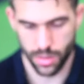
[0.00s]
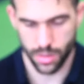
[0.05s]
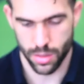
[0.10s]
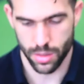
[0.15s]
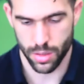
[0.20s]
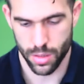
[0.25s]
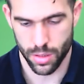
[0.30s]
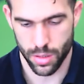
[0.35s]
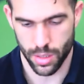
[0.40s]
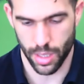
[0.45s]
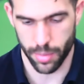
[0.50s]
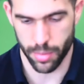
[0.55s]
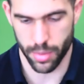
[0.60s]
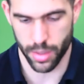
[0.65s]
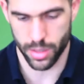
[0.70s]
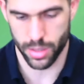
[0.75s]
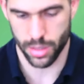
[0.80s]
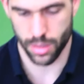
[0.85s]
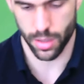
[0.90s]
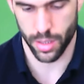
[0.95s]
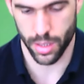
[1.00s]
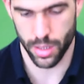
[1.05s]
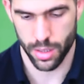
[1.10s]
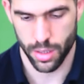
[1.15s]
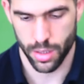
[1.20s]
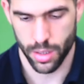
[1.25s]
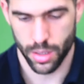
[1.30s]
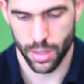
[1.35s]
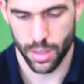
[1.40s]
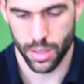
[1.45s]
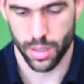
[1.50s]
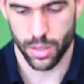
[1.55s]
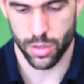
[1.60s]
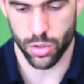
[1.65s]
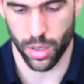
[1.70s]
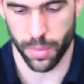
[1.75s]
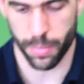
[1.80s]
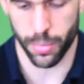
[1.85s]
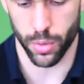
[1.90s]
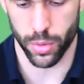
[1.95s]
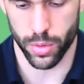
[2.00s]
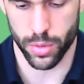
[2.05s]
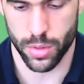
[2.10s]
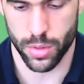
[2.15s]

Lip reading: you know, all the stabilizer muscles